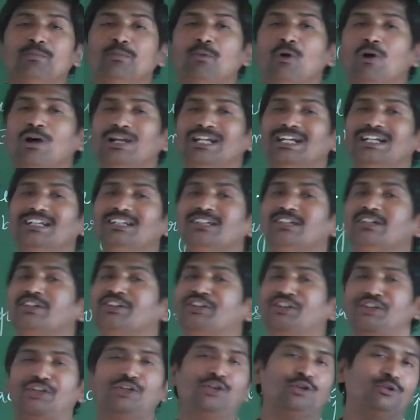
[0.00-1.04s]

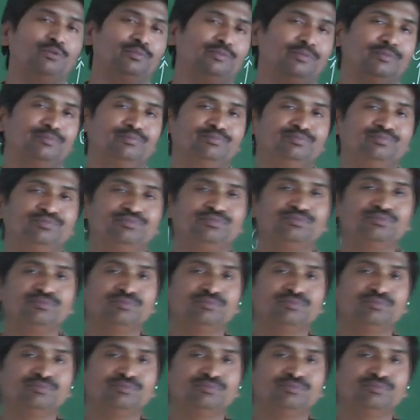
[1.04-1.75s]
pollen tube.